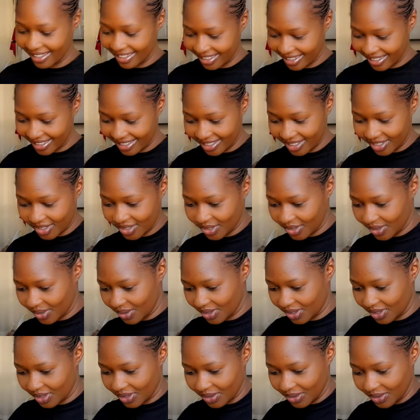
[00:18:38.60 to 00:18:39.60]
this is
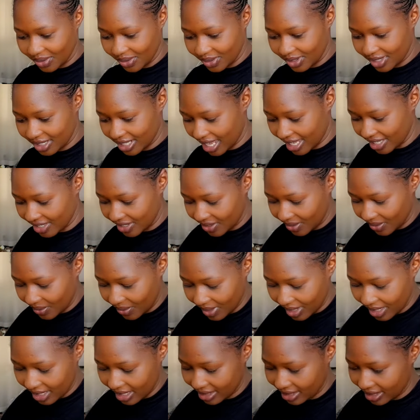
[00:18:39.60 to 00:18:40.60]
so cute. I saw
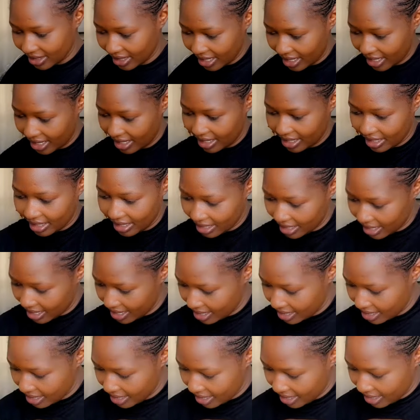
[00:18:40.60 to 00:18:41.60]
it, and
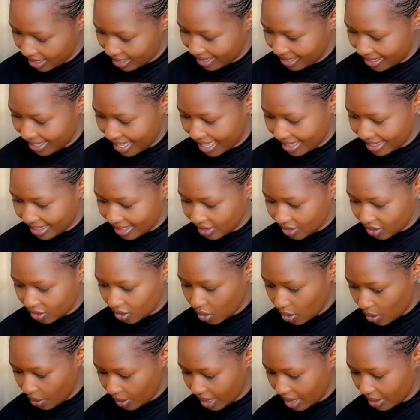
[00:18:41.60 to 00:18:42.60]
yeah, there's
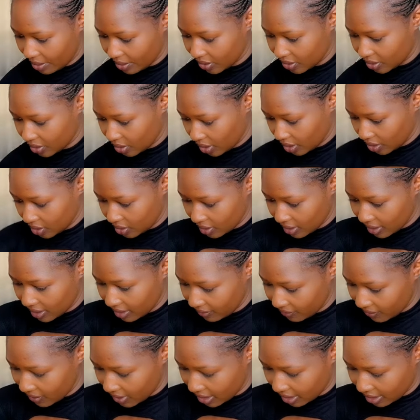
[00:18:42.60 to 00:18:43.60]
no way I was going to
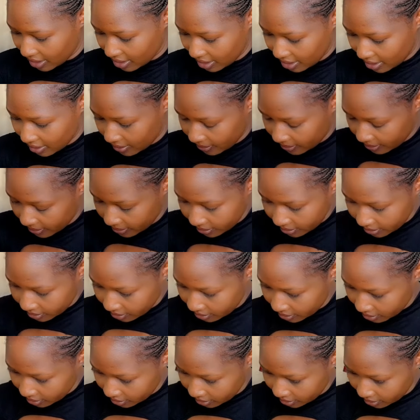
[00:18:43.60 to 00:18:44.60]
leave this.
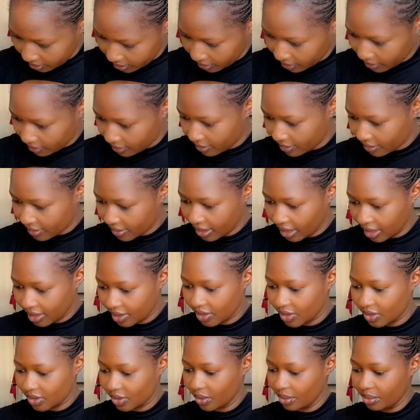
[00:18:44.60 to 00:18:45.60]

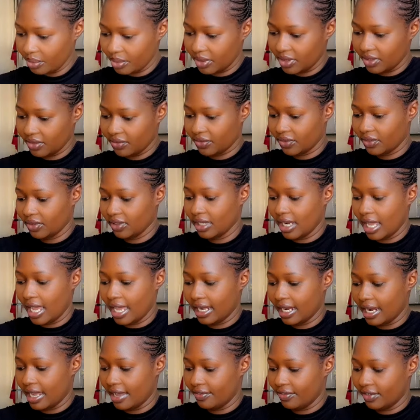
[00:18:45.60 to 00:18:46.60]
So beautiful,
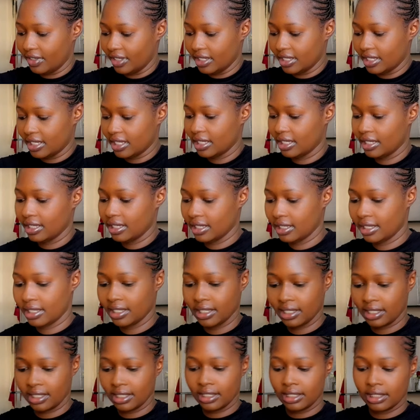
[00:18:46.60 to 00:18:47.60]
I love
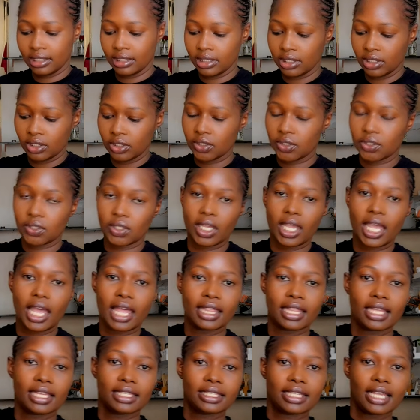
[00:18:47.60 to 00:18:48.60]
it. So
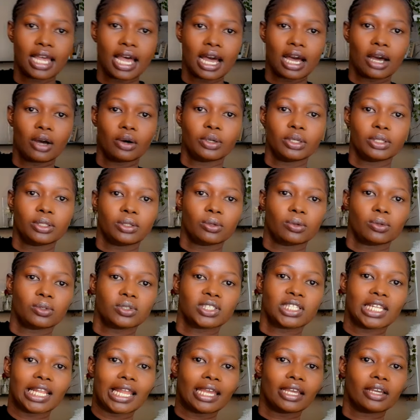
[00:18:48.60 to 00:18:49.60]
yeah, that's how it
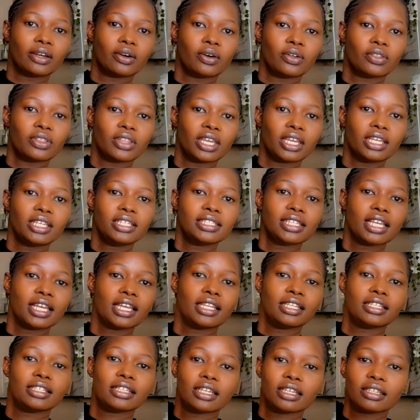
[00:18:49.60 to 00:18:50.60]
looks like on the
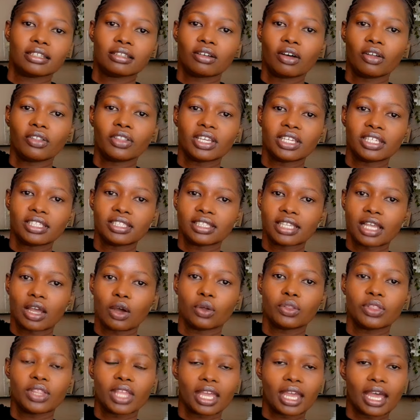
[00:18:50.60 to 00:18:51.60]
inside. On
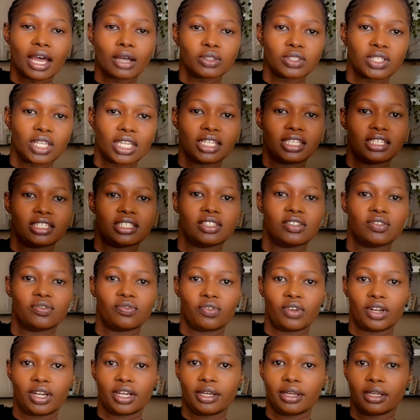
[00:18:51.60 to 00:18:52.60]
the outside, it's
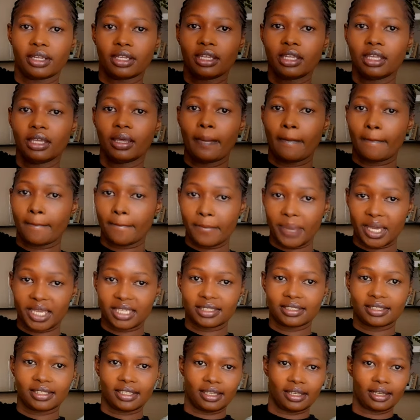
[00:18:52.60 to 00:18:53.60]
very
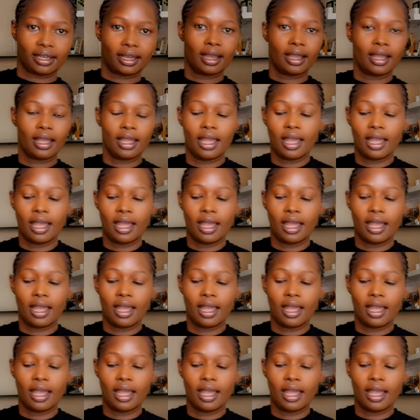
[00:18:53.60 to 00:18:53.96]
basic,